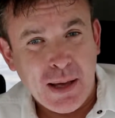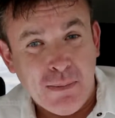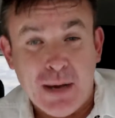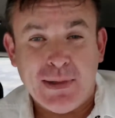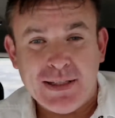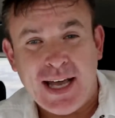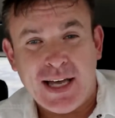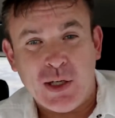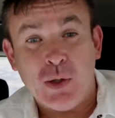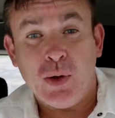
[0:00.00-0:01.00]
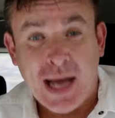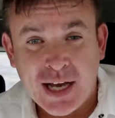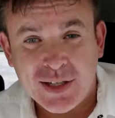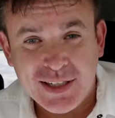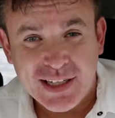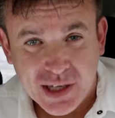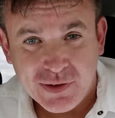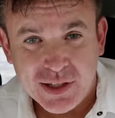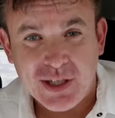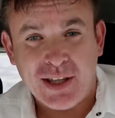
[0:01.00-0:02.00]
mum and dad who actually
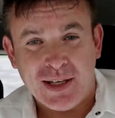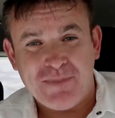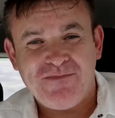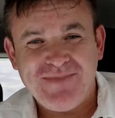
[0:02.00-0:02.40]
love each other.